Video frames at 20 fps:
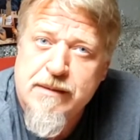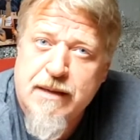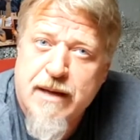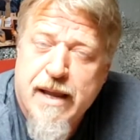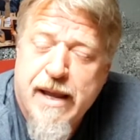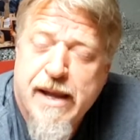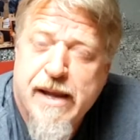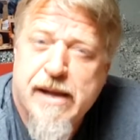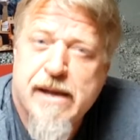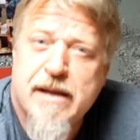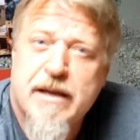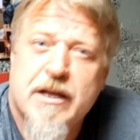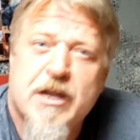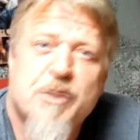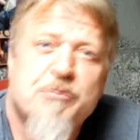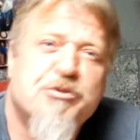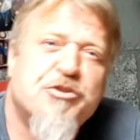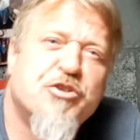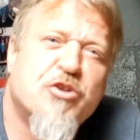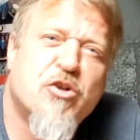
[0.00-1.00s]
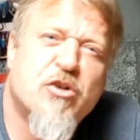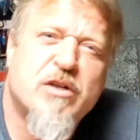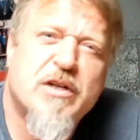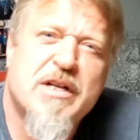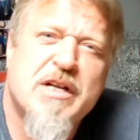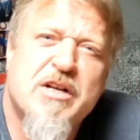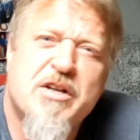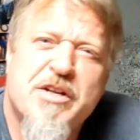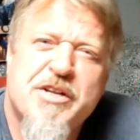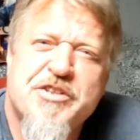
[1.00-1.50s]
and I'm starting
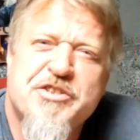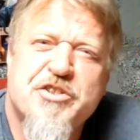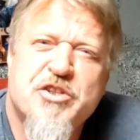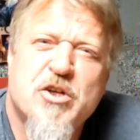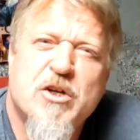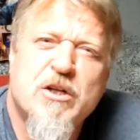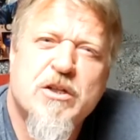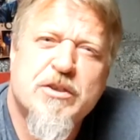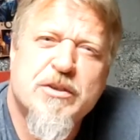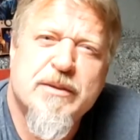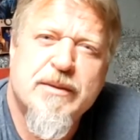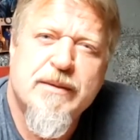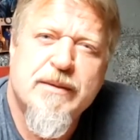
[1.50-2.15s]
out as an author.